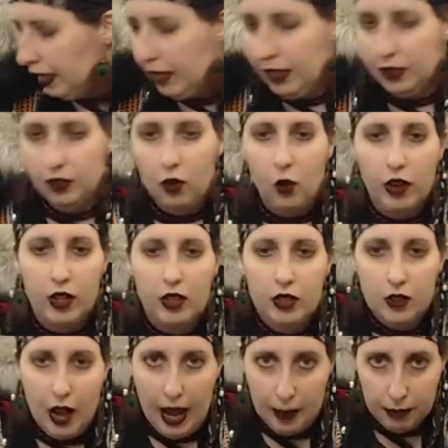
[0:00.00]
It's going
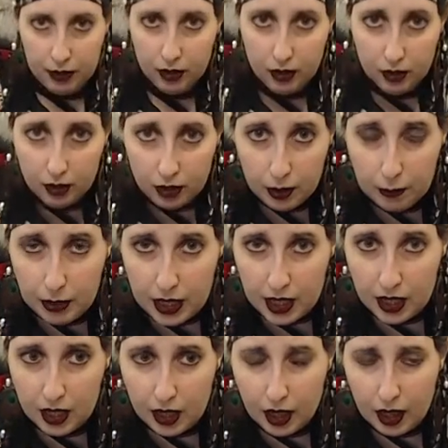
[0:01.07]
to absolutely
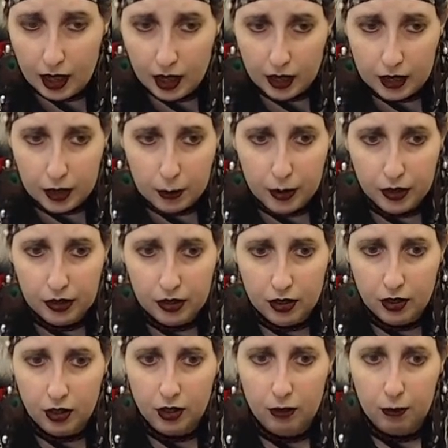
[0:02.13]
be your
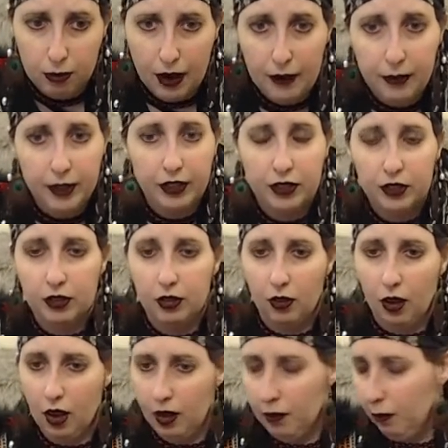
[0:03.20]
personal preference,
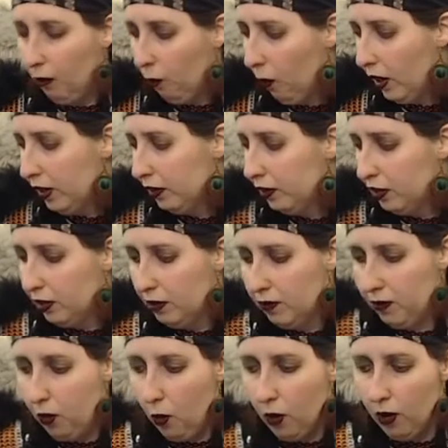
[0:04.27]
what is good
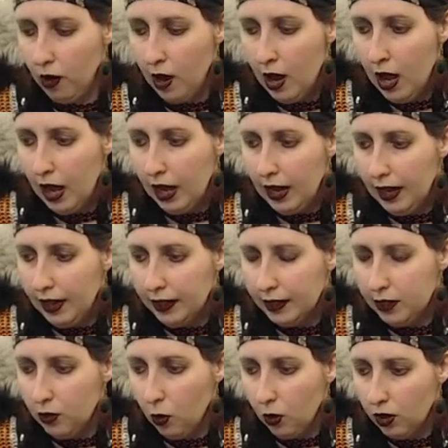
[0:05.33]
for
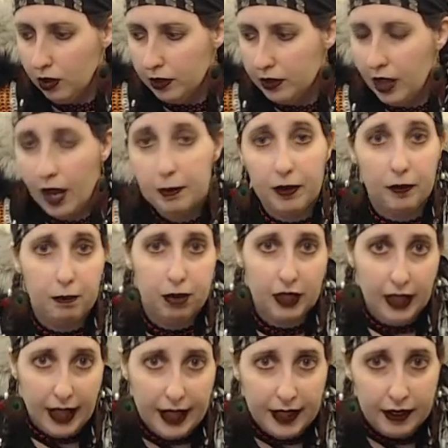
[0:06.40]
your type of
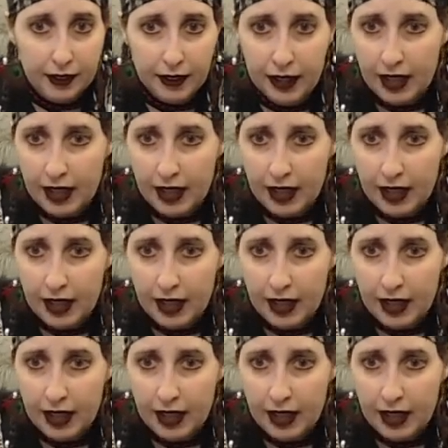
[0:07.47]
play.